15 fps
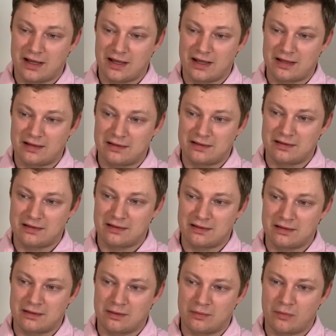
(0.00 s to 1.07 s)
And
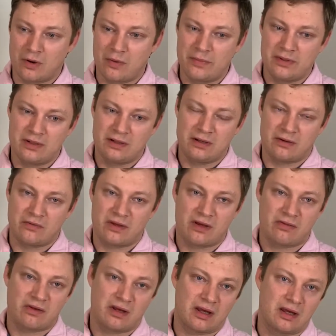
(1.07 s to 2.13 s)
Bobby, on the
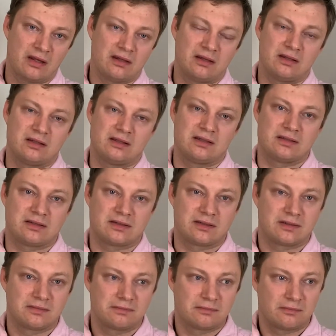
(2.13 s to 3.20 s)
other hand,
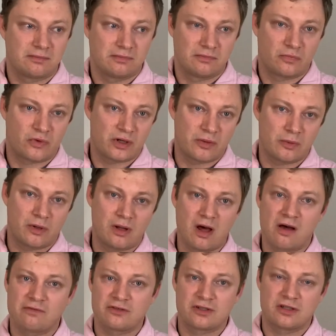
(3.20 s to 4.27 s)
is pretty well
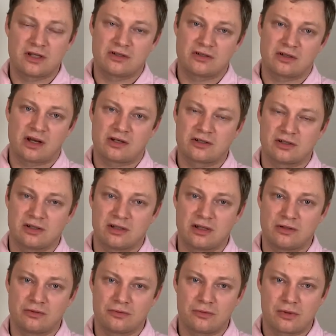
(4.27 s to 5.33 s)
off. She doesn't actually
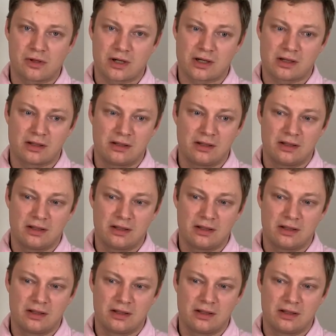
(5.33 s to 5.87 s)
need to work.